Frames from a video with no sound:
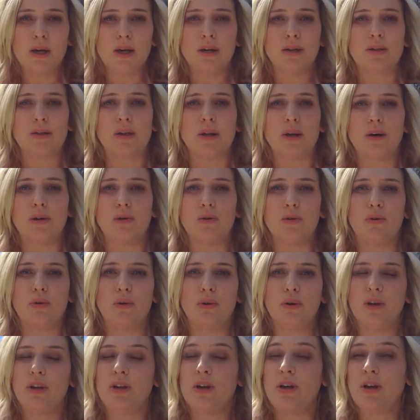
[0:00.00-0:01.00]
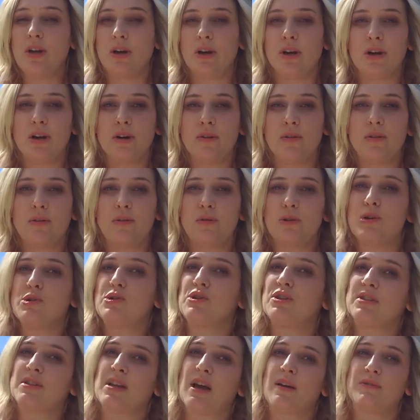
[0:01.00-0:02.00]
So here, you
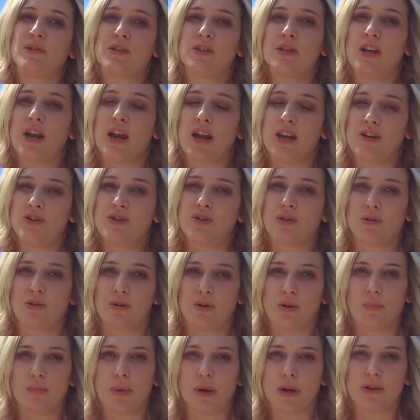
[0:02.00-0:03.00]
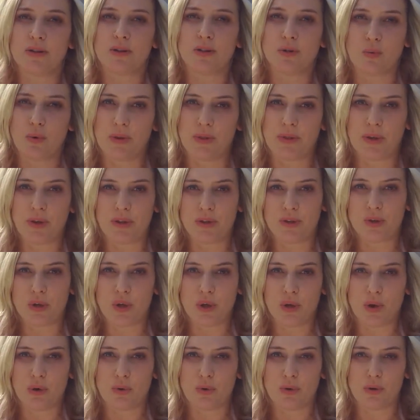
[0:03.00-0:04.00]
just have to gauge a little bit as to when things
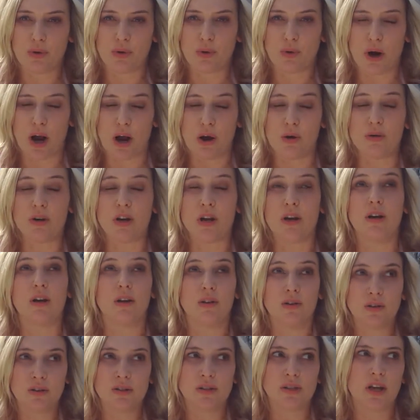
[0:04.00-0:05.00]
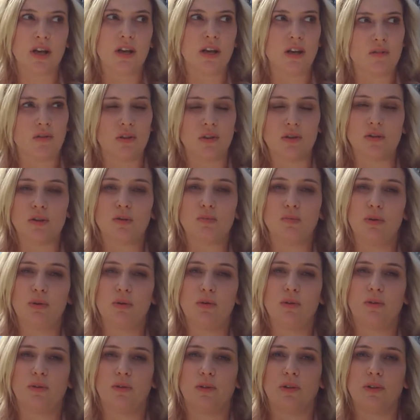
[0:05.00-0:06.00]
can go in the ground. And it looks like even though it's
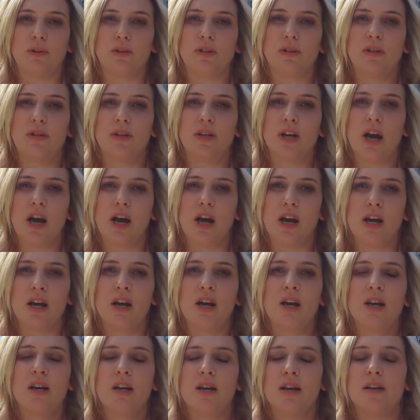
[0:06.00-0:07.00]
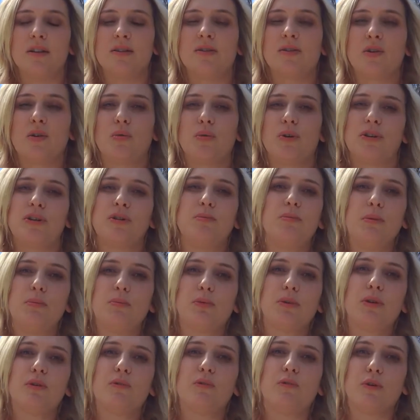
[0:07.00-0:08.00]
beautiful today, it's going to be
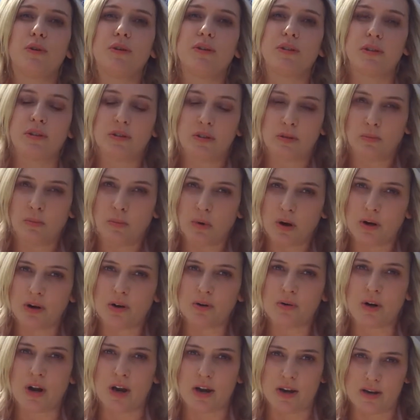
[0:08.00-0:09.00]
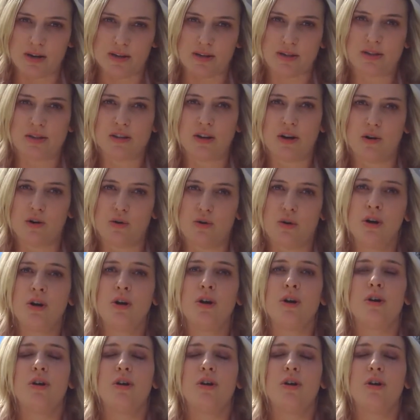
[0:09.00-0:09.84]
below freezing tomorrow night. So